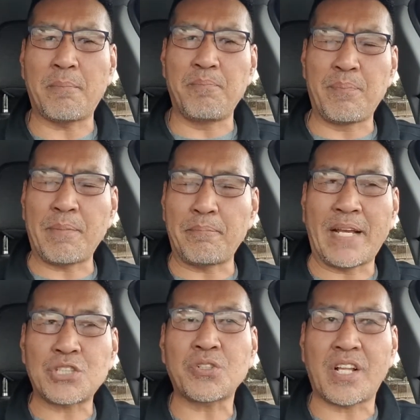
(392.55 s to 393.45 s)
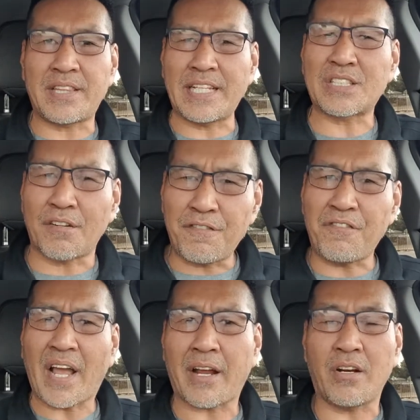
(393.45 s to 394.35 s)
make sure that things are
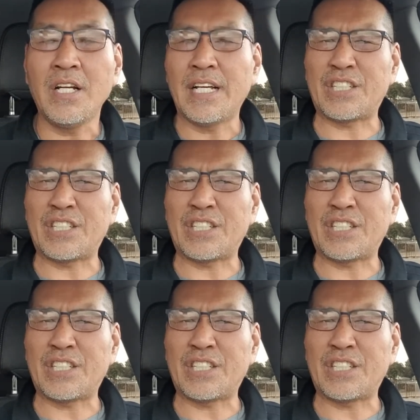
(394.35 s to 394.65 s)
fair